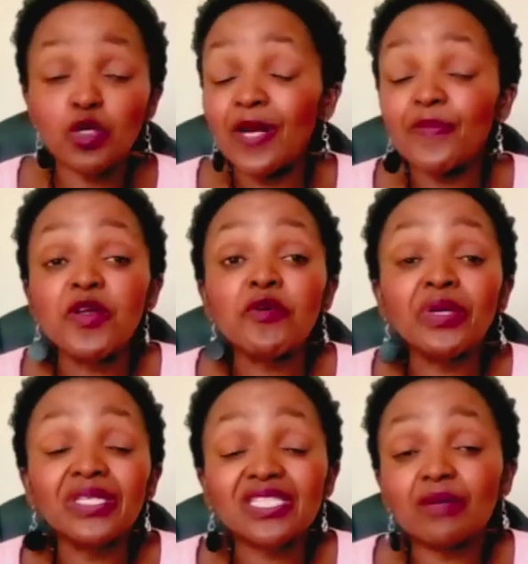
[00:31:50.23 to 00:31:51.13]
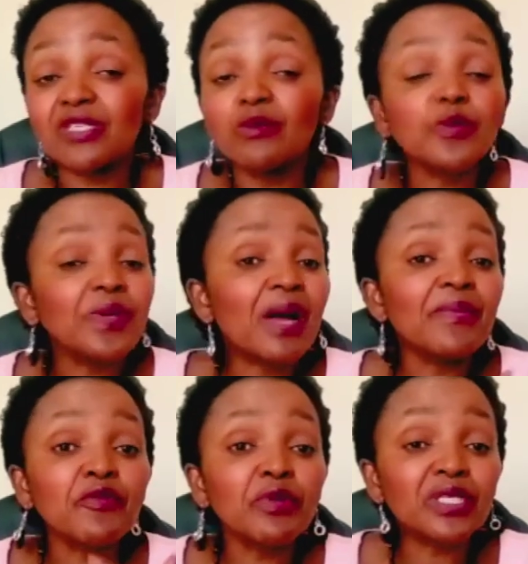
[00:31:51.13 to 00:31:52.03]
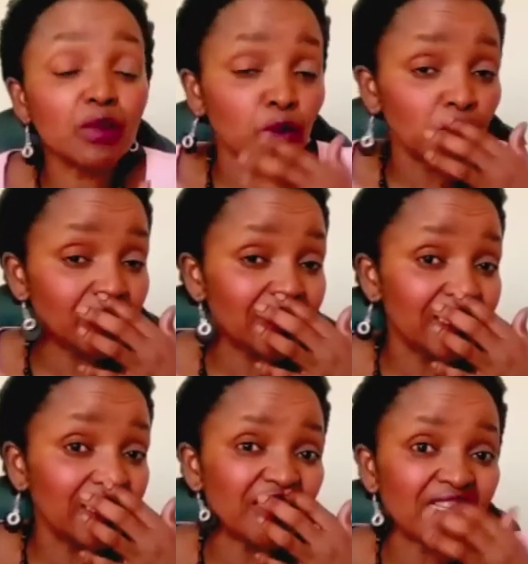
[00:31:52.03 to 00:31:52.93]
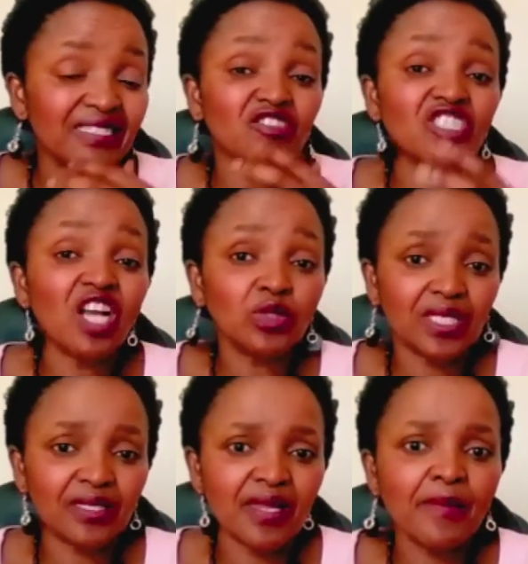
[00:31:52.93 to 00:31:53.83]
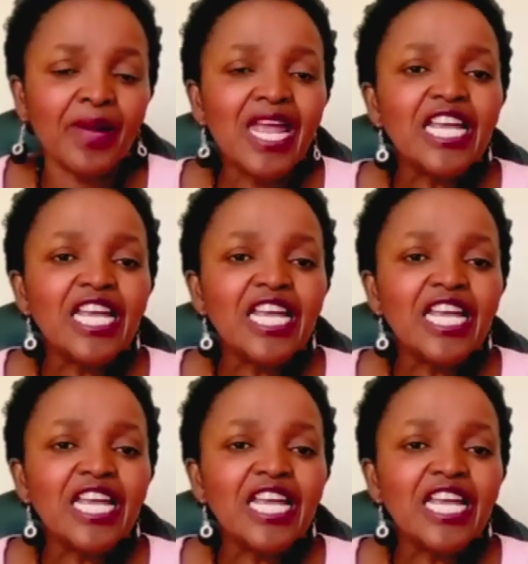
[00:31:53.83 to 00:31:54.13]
You might be irritable. Sometimes you become irritable with teenagers and shout at them